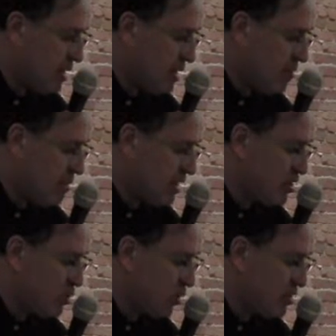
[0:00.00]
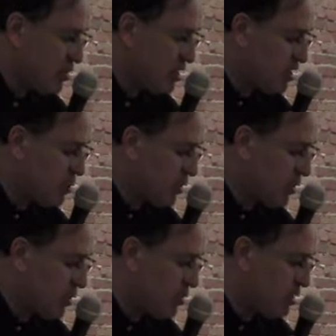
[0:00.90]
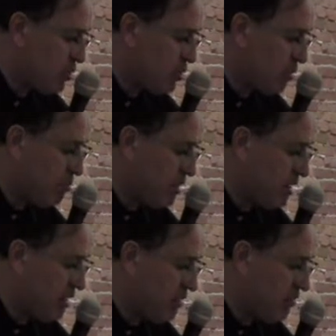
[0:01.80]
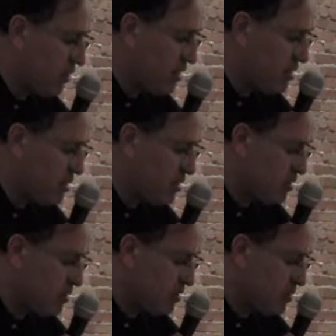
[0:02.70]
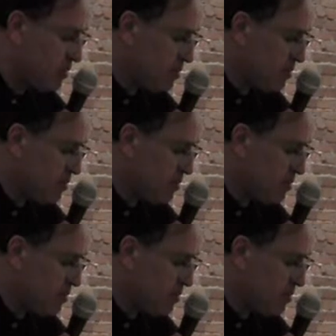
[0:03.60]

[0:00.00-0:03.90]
that makes it want to explode into a million faces.